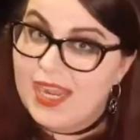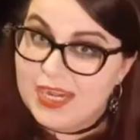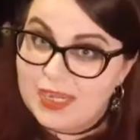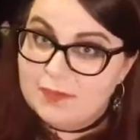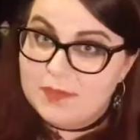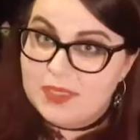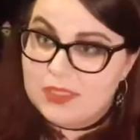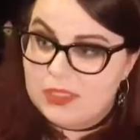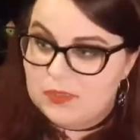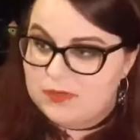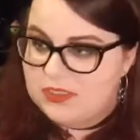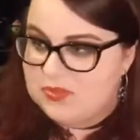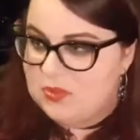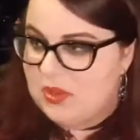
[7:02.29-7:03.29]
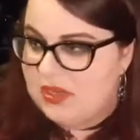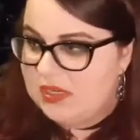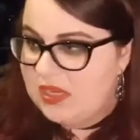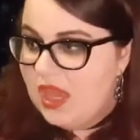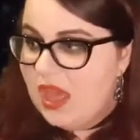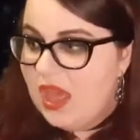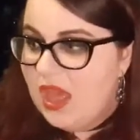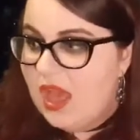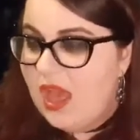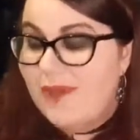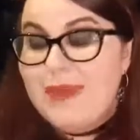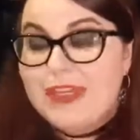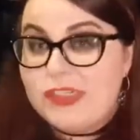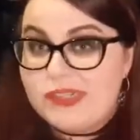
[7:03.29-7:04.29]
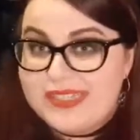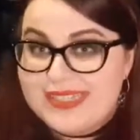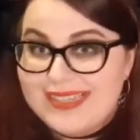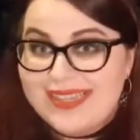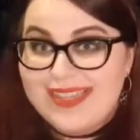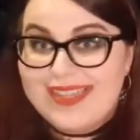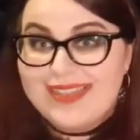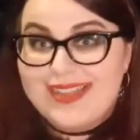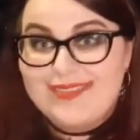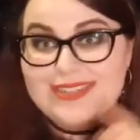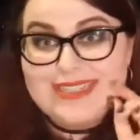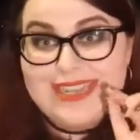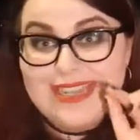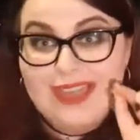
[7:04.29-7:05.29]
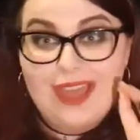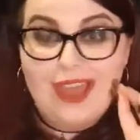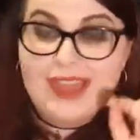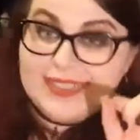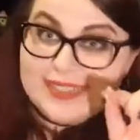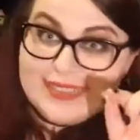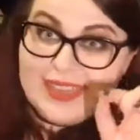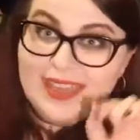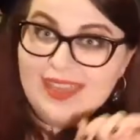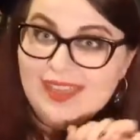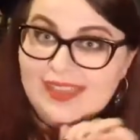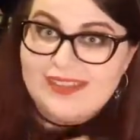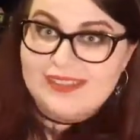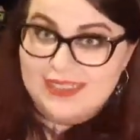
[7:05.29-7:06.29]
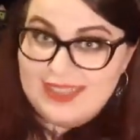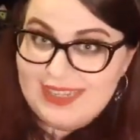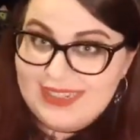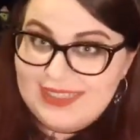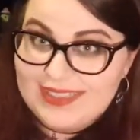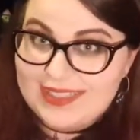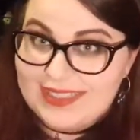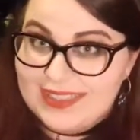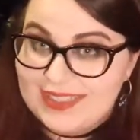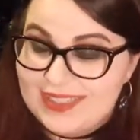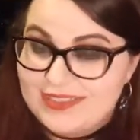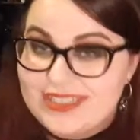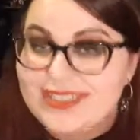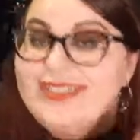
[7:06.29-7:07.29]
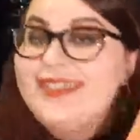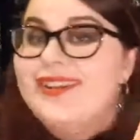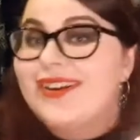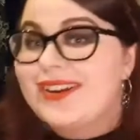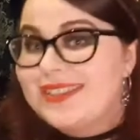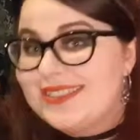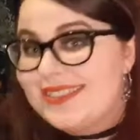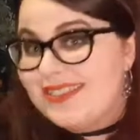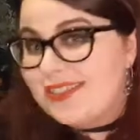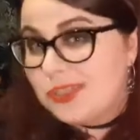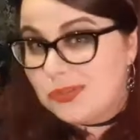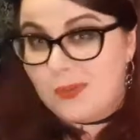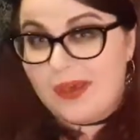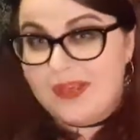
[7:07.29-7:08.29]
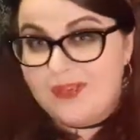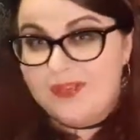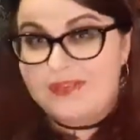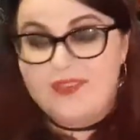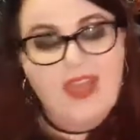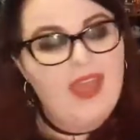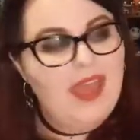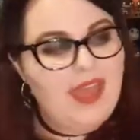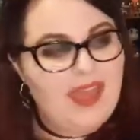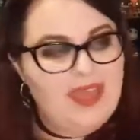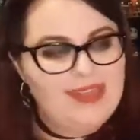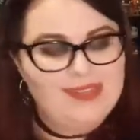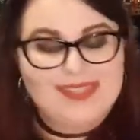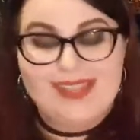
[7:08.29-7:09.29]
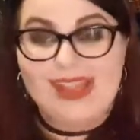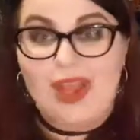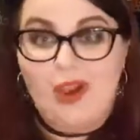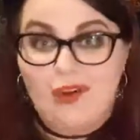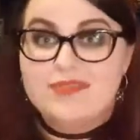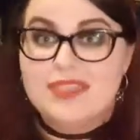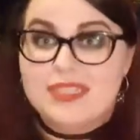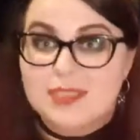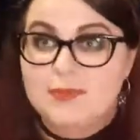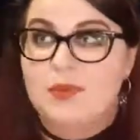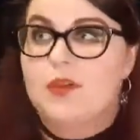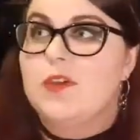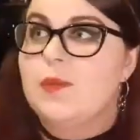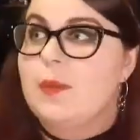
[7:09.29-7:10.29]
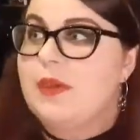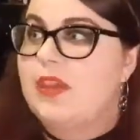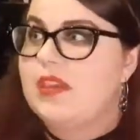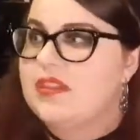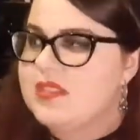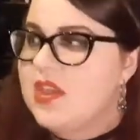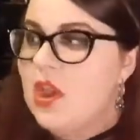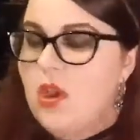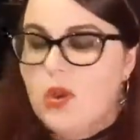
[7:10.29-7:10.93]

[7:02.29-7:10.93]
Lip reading: an ambiguous one. Interestingly, there is a second ending. There is a 1912 ending of this book because